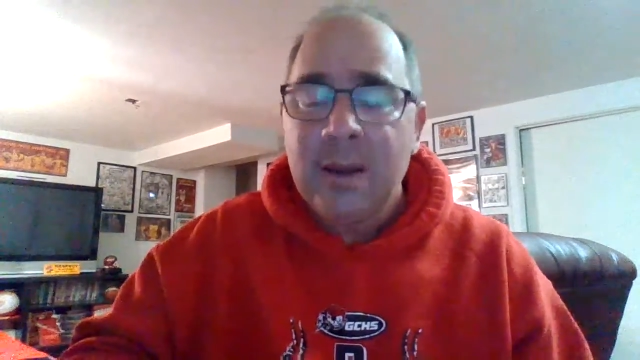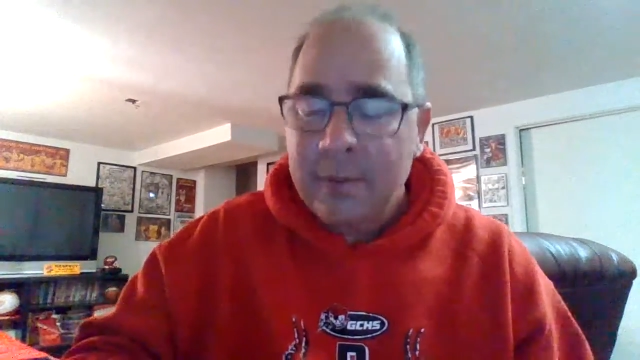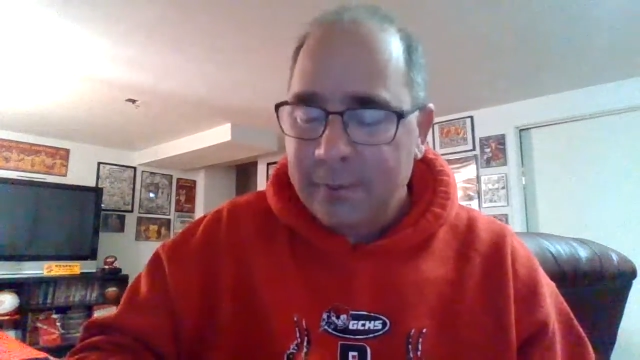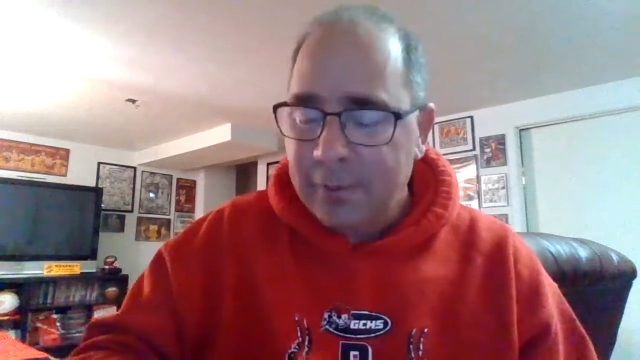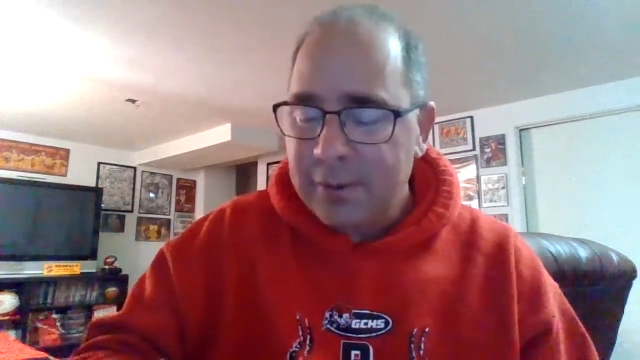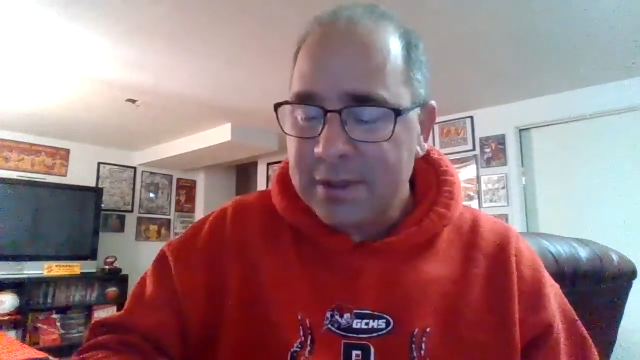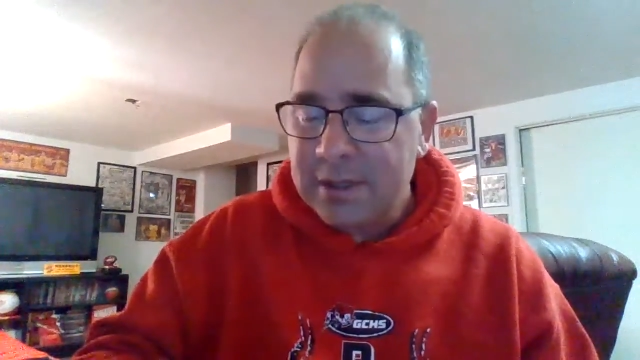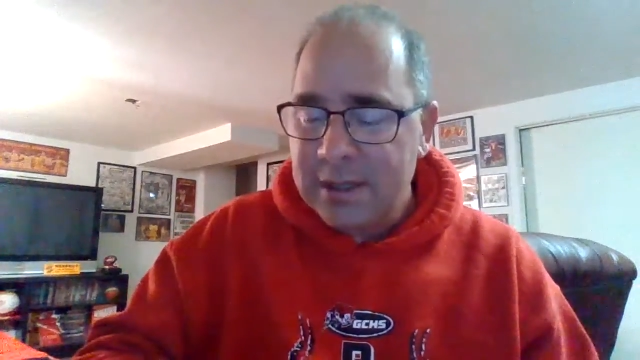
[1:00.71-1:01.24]

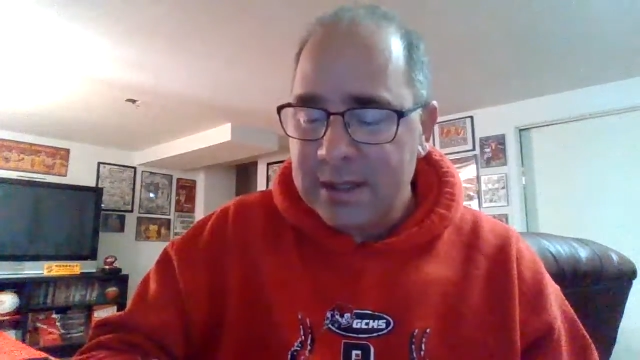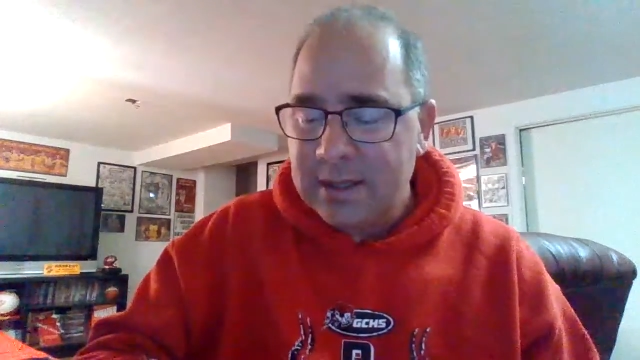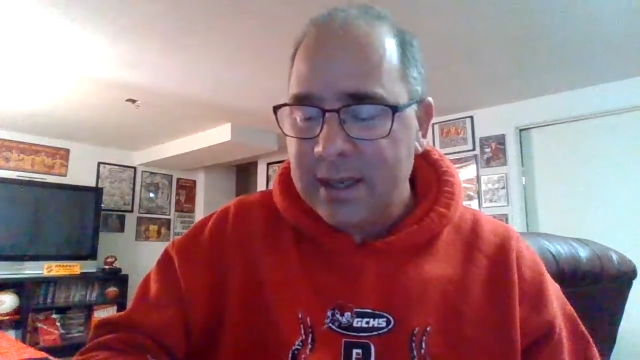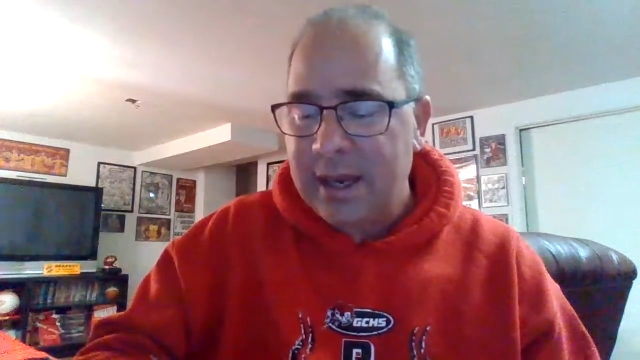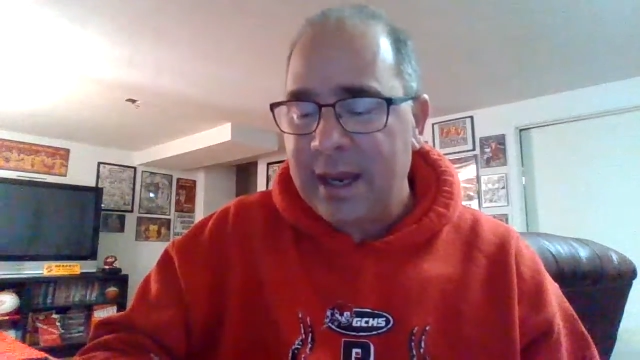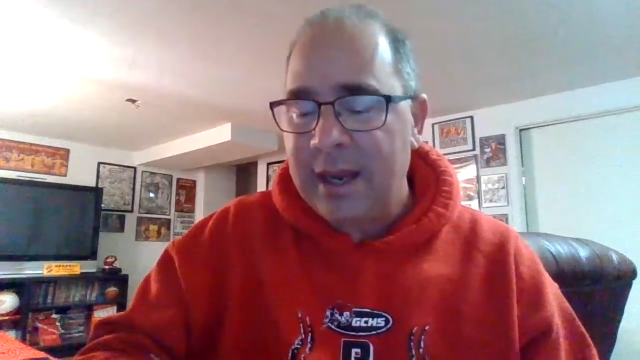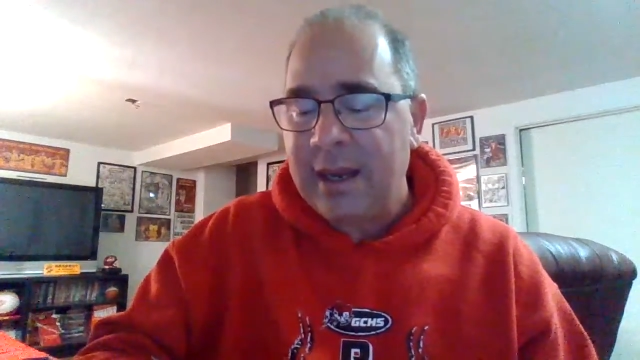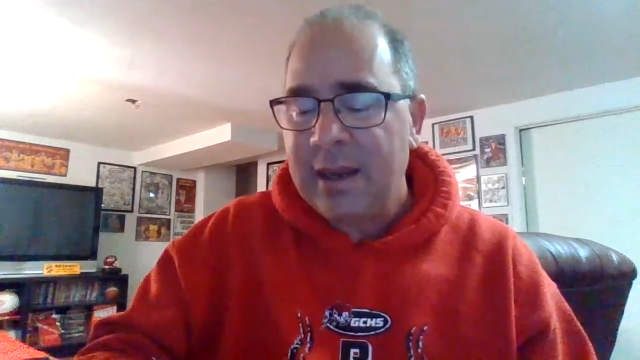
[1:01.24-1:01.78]
First is
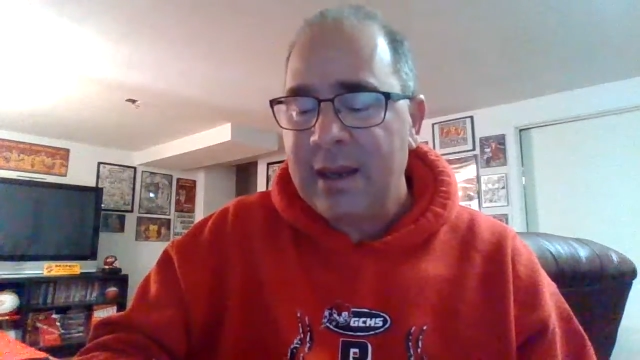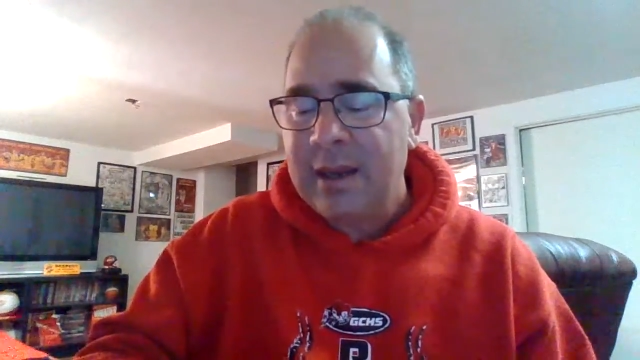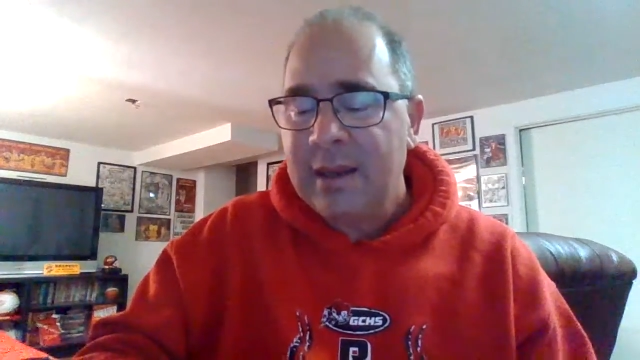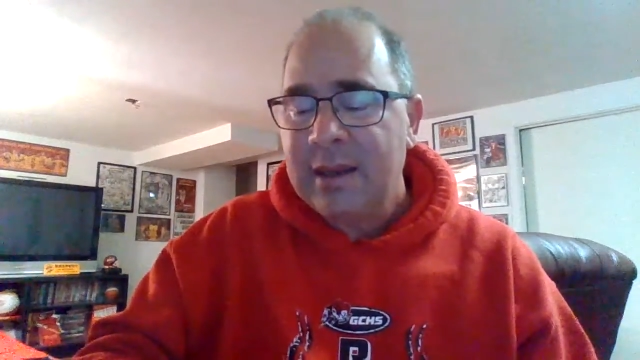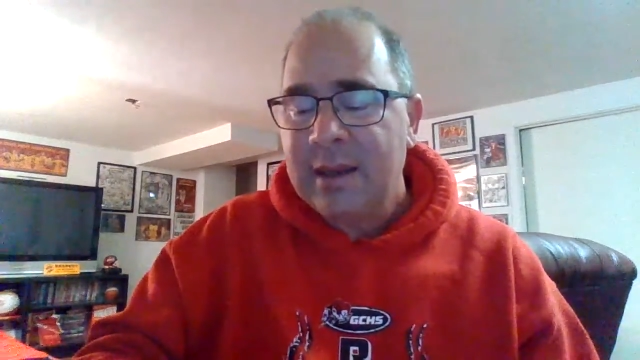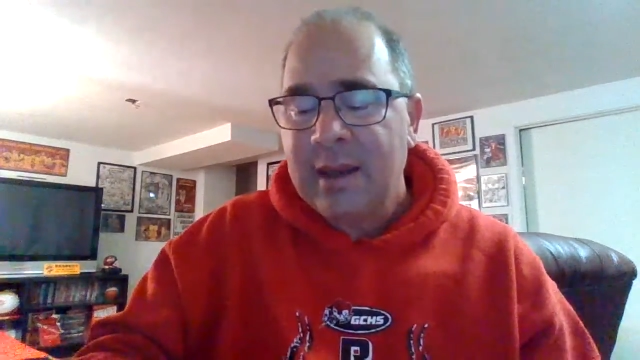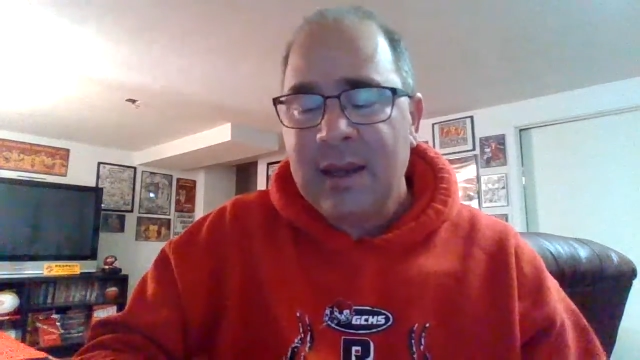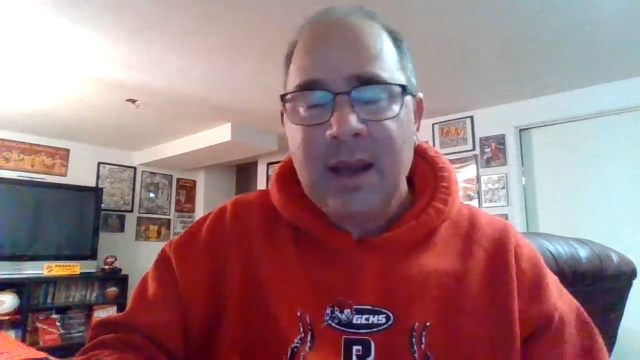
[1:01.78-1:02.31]
a
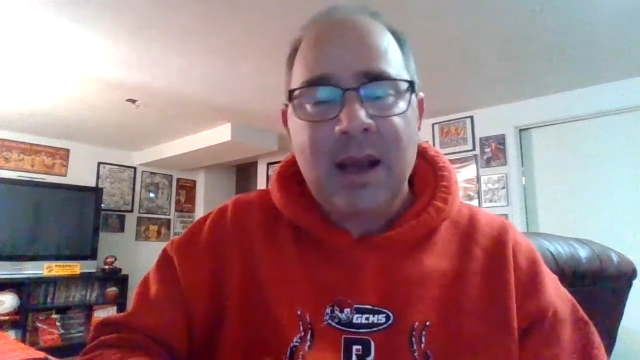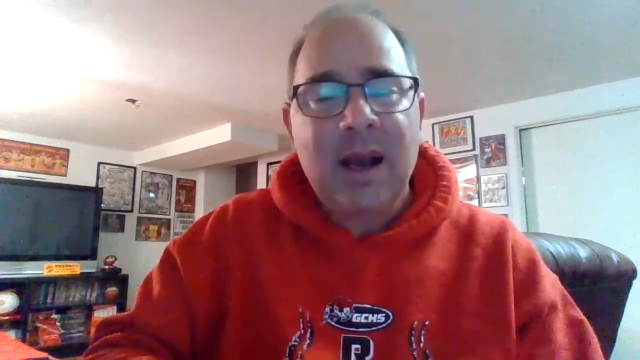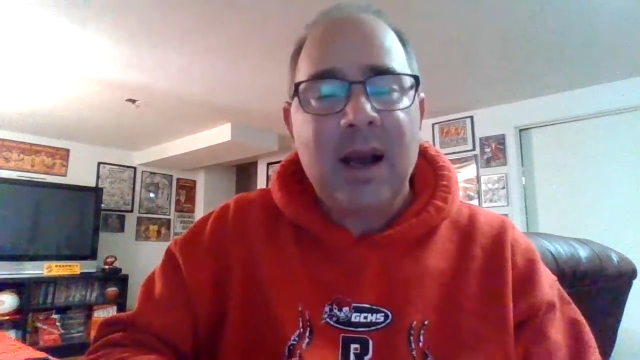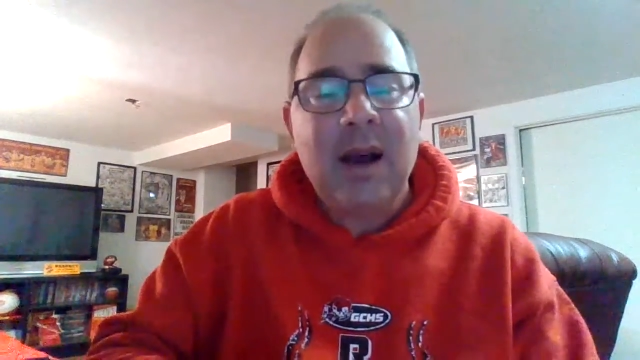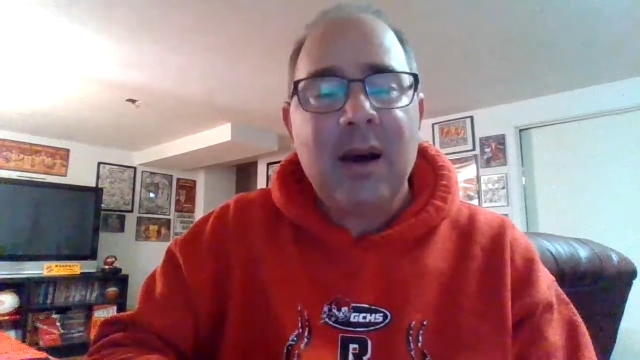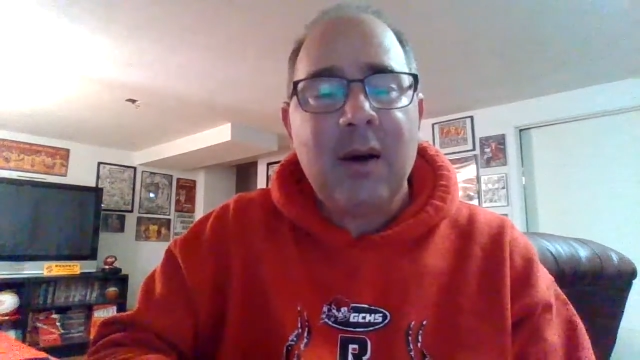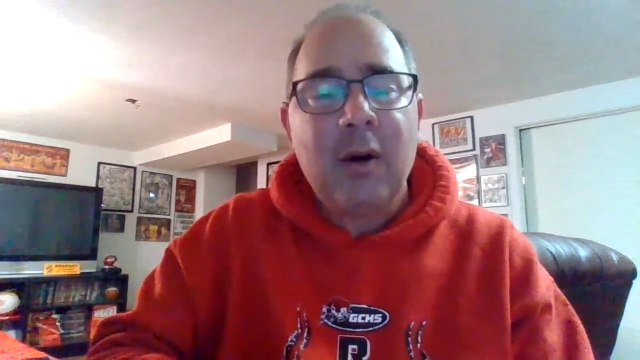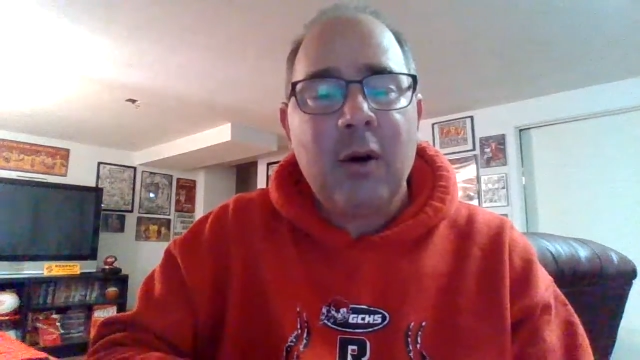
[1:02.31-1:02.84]

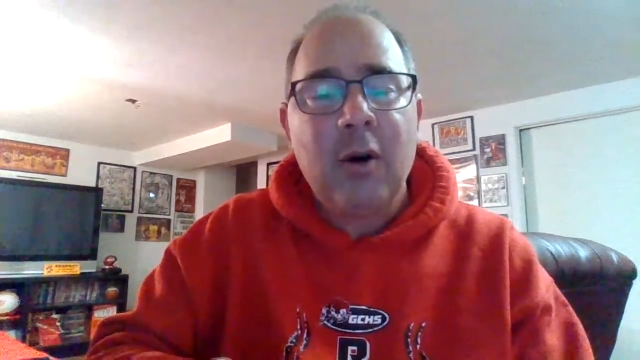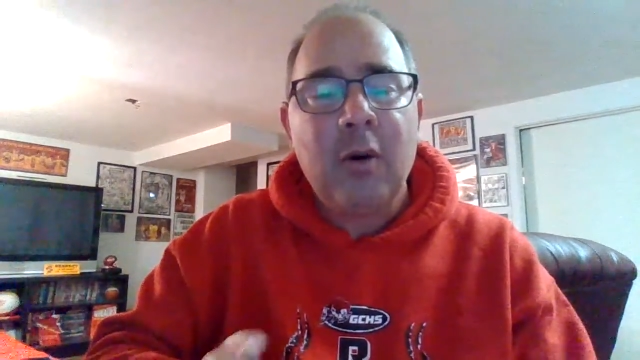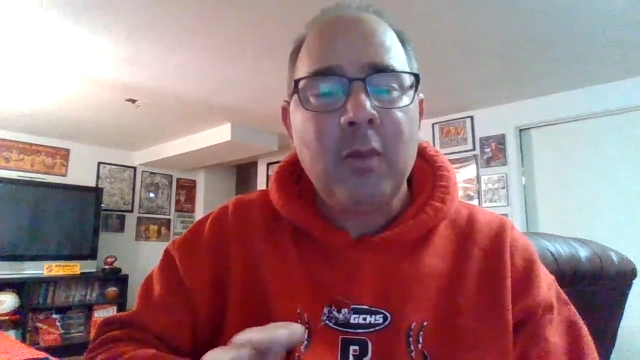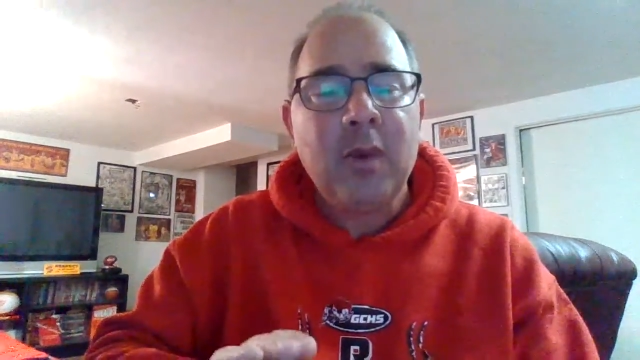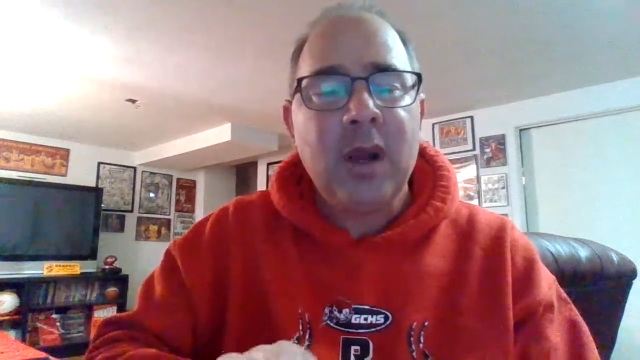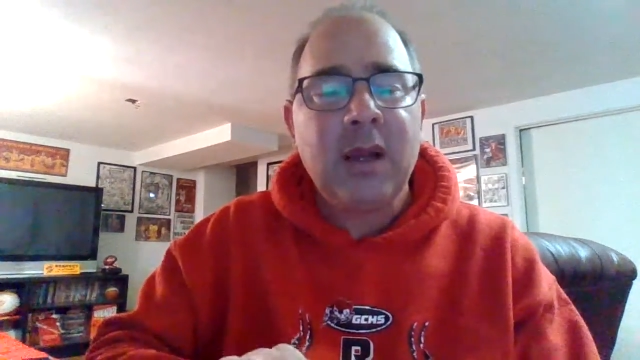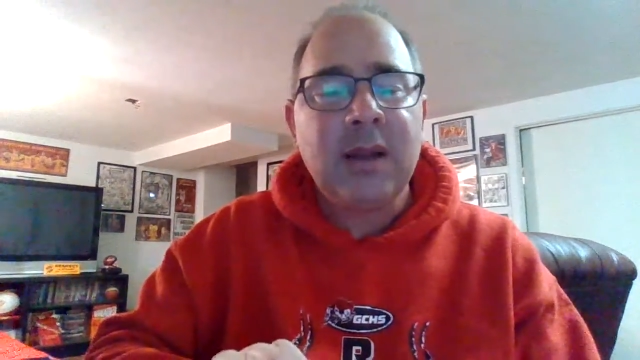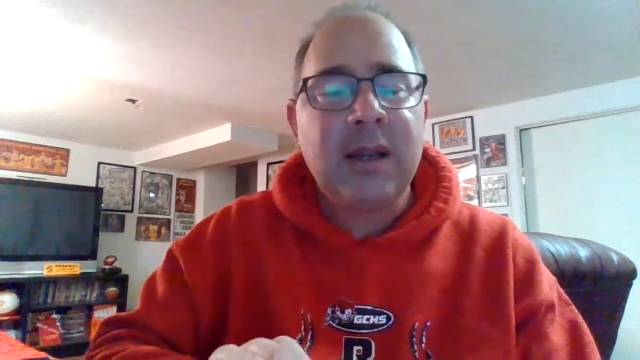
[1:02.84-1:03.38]
uh, home
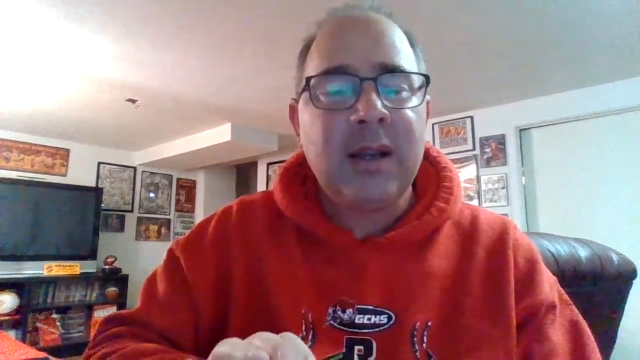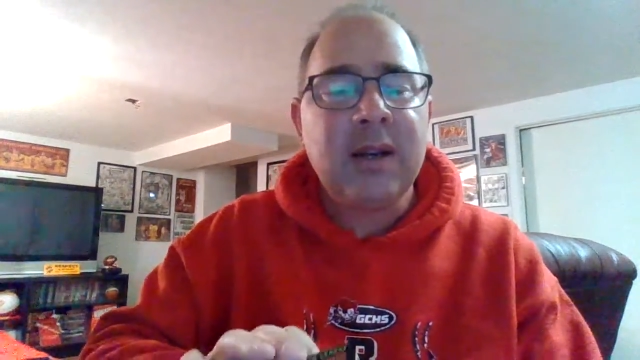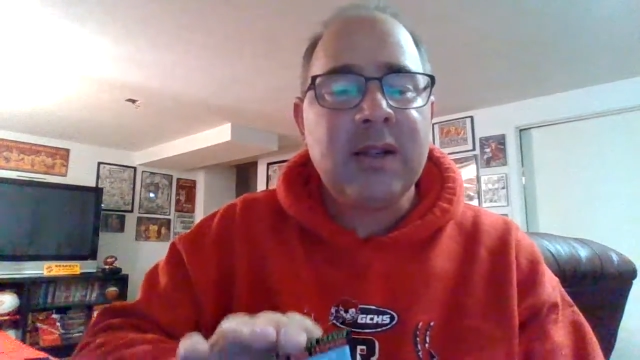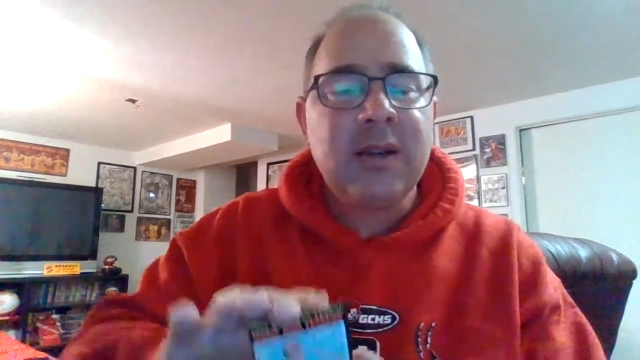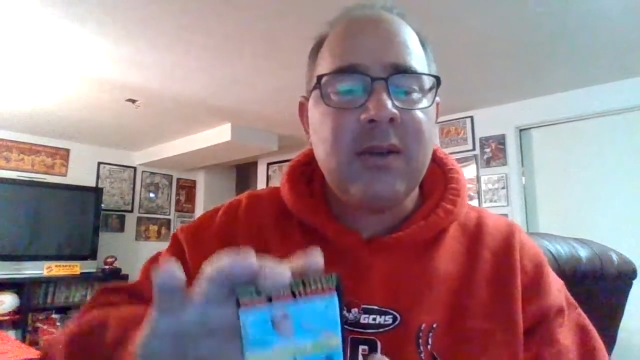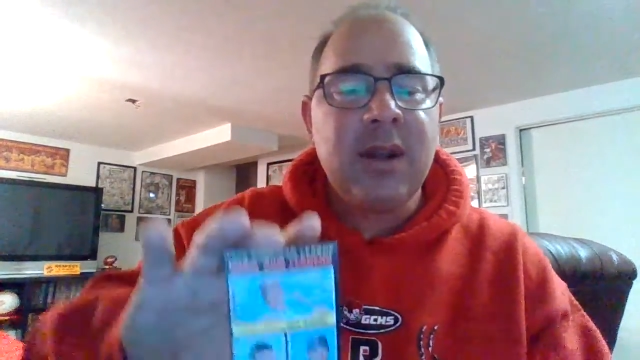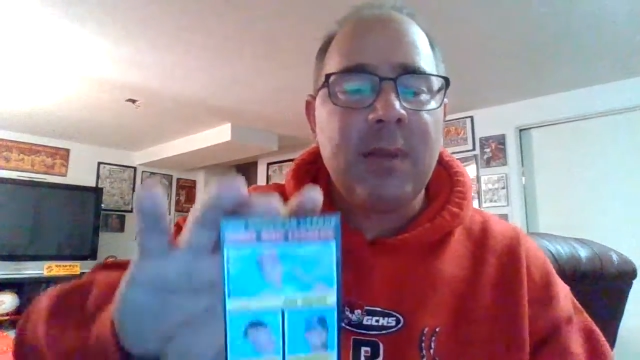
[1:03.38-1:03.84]
run leaders in the